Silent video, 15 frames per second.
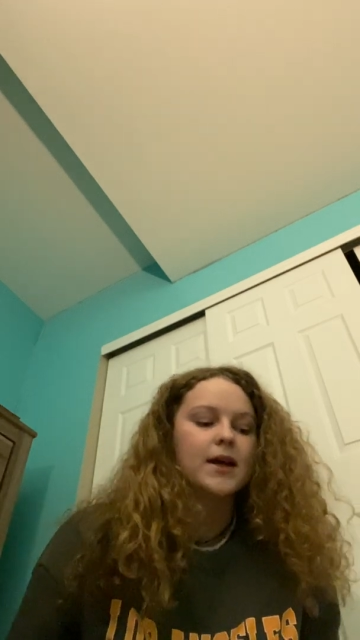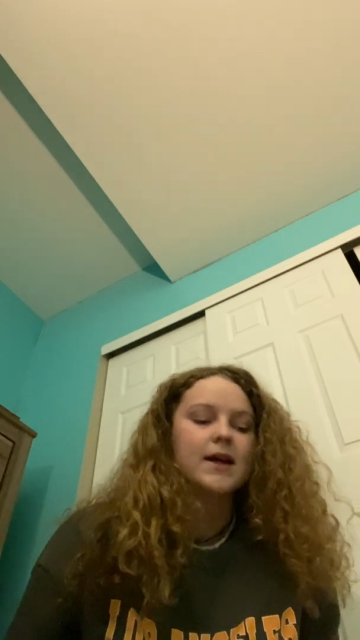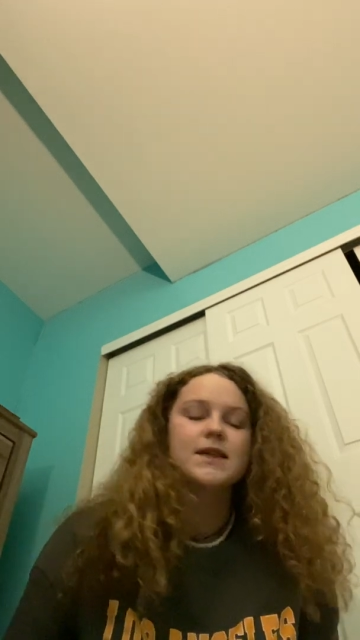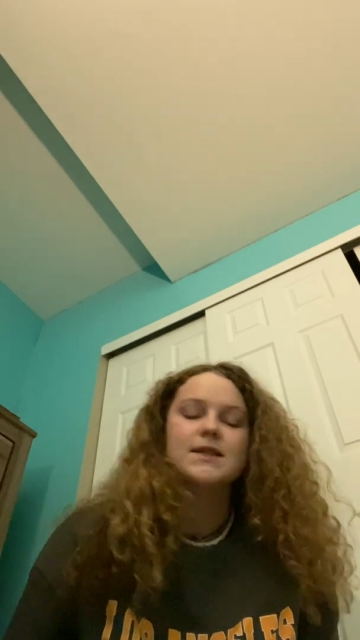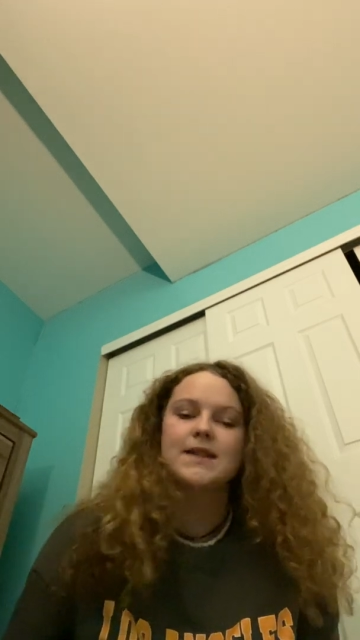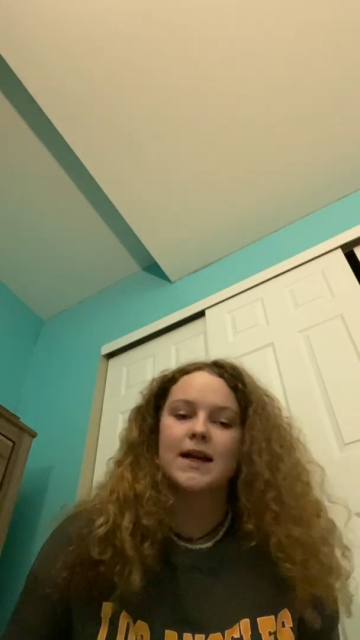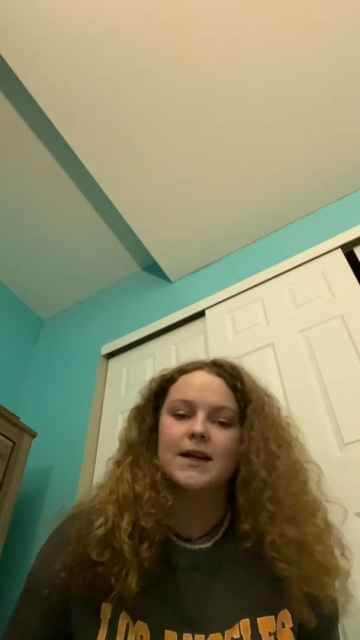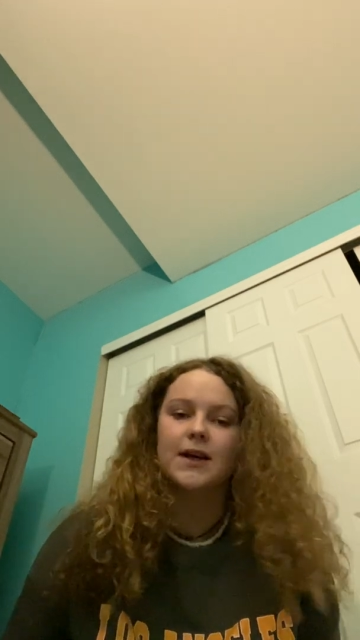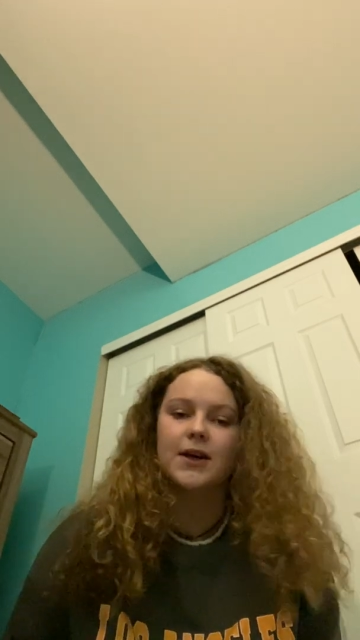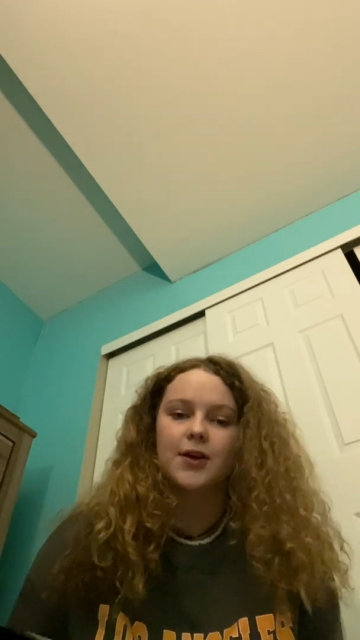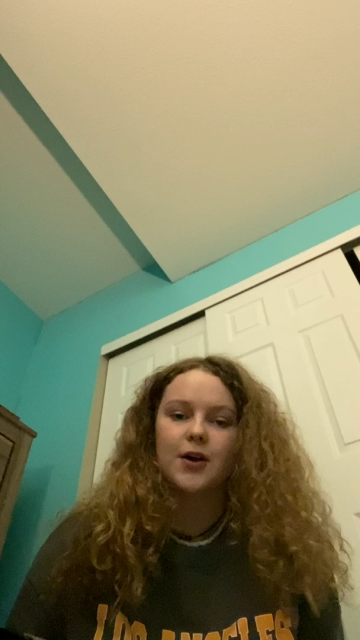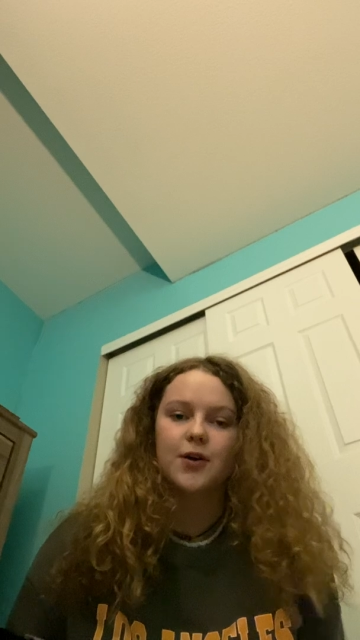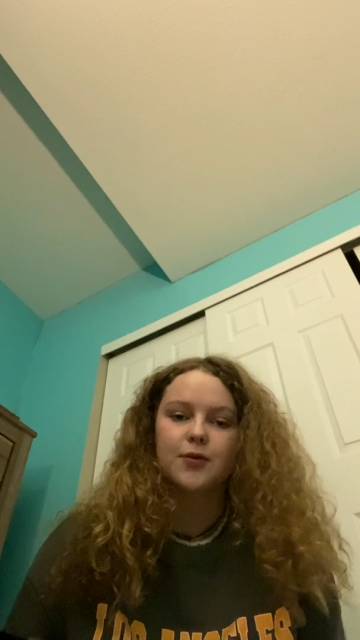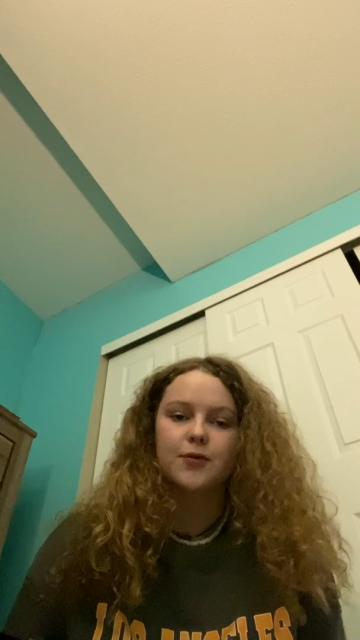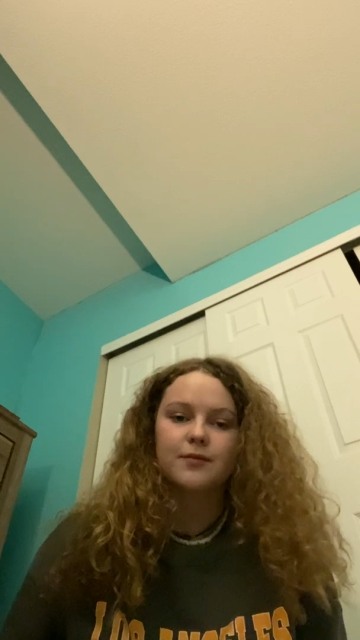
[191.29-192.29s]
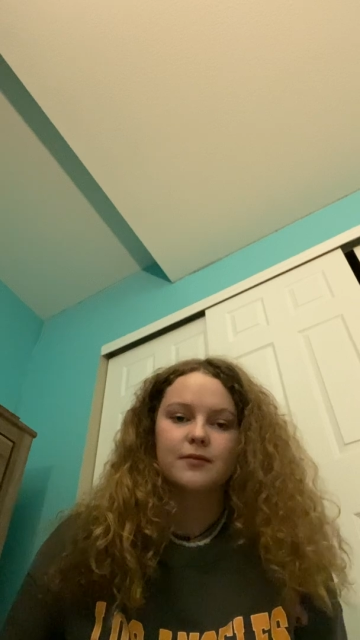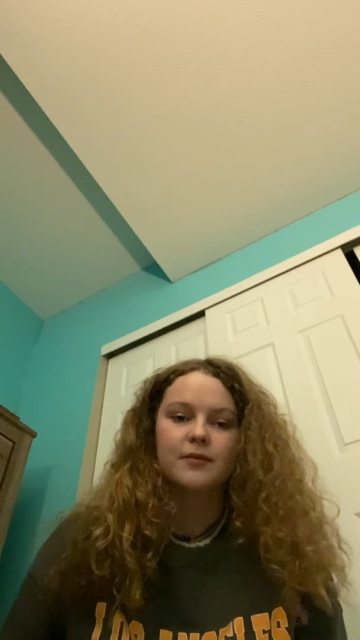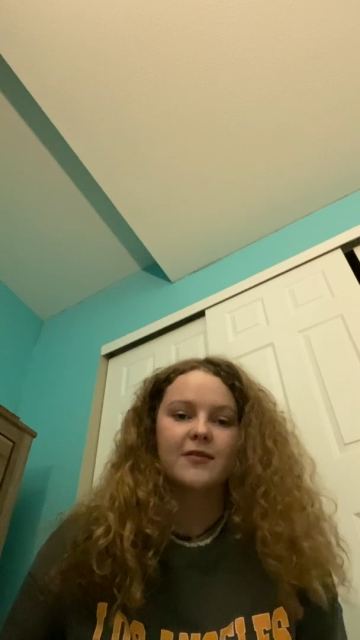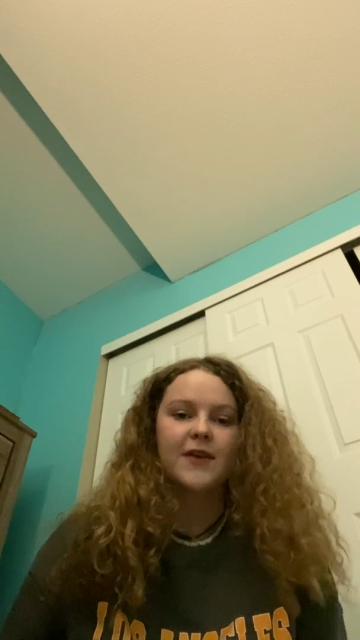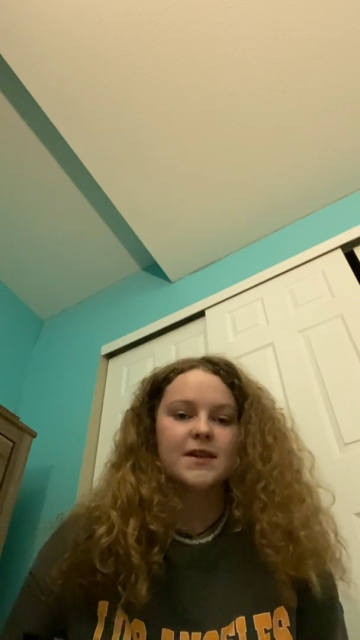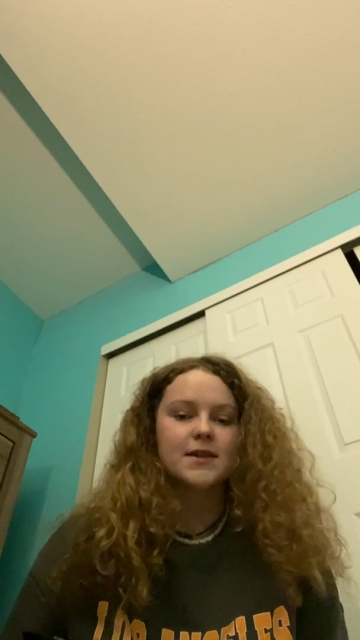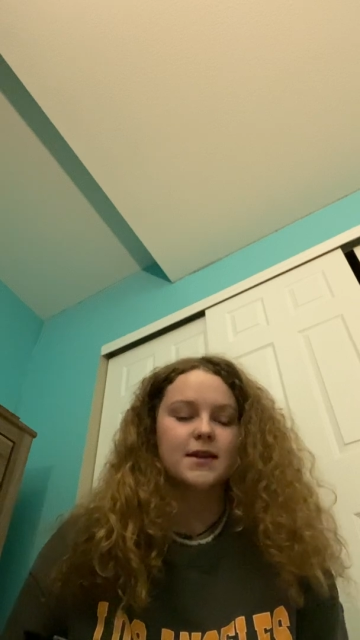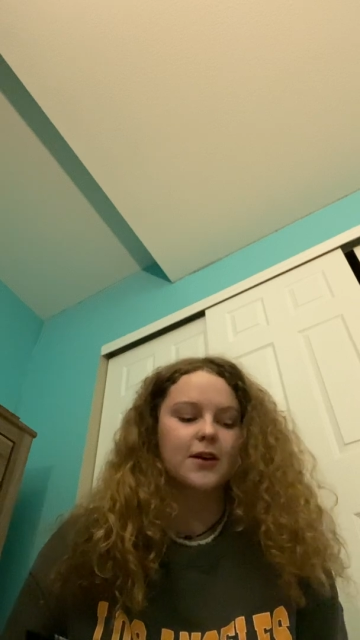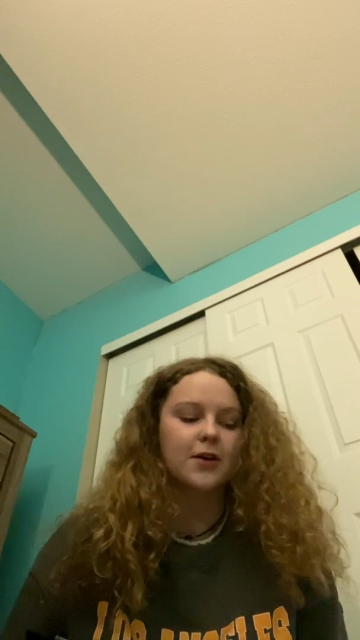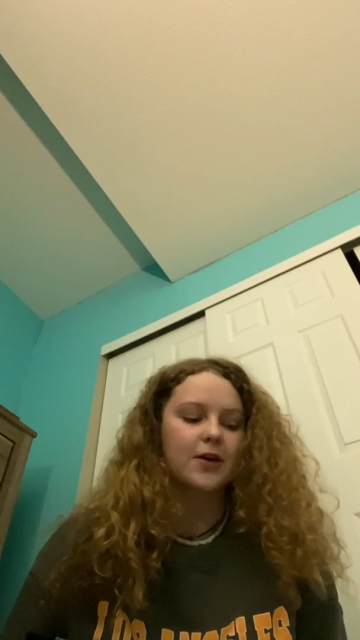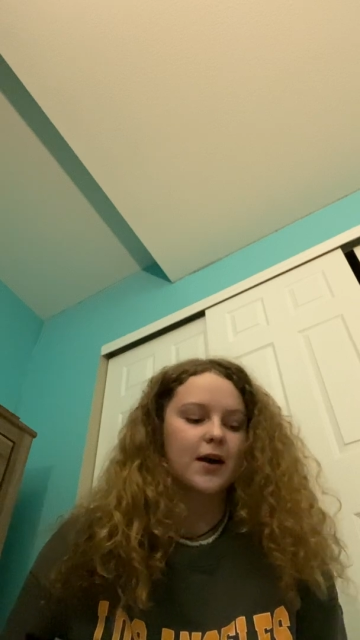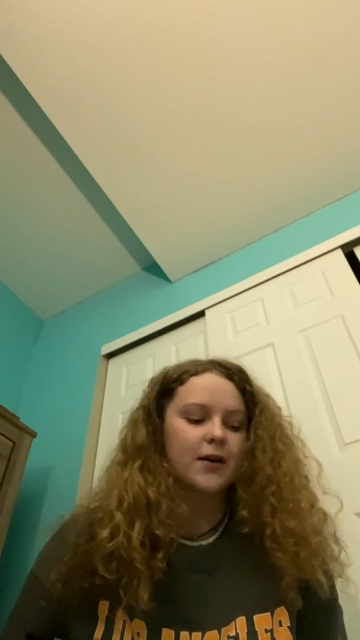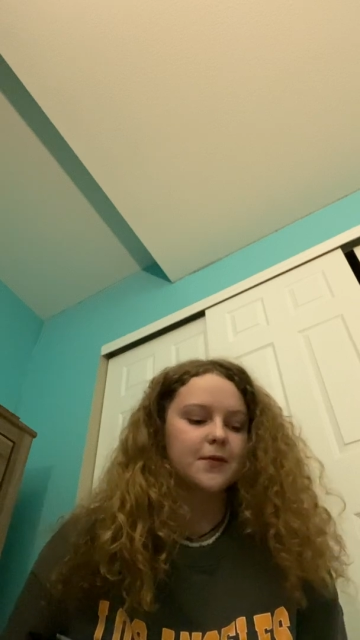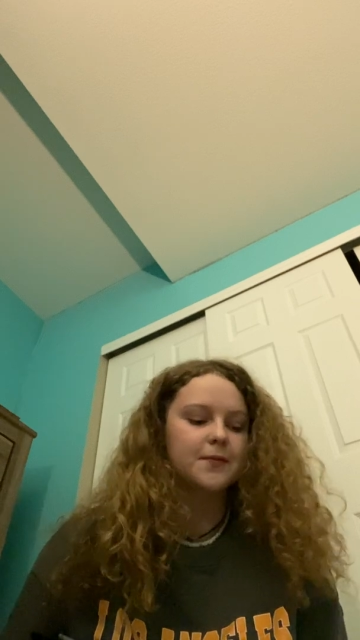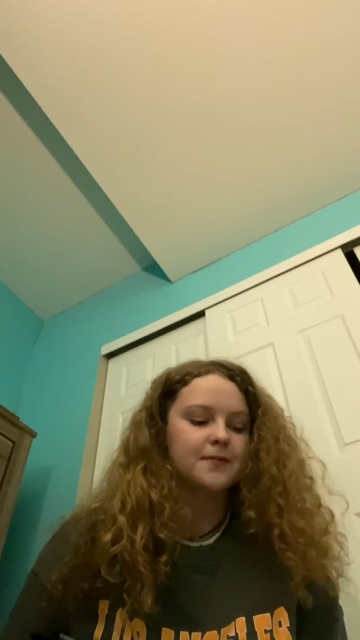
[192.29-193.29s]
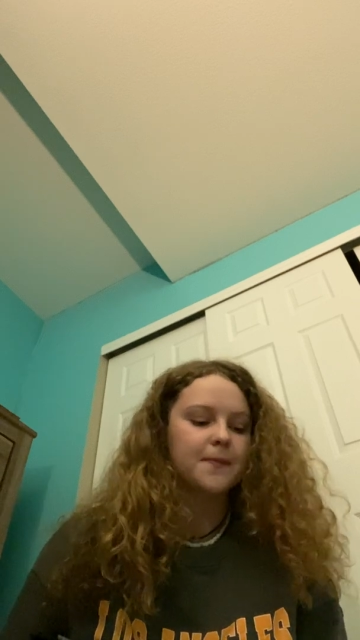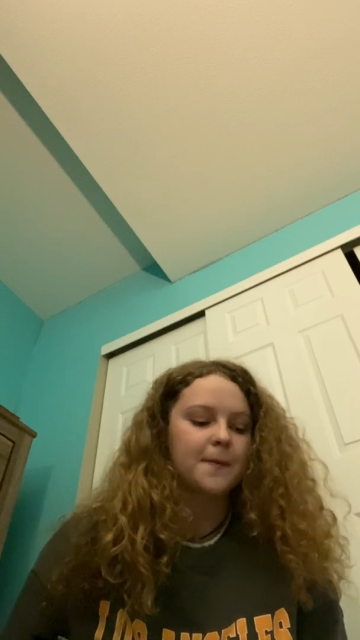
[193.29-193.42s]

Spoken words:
Standing alone, facing the crowd,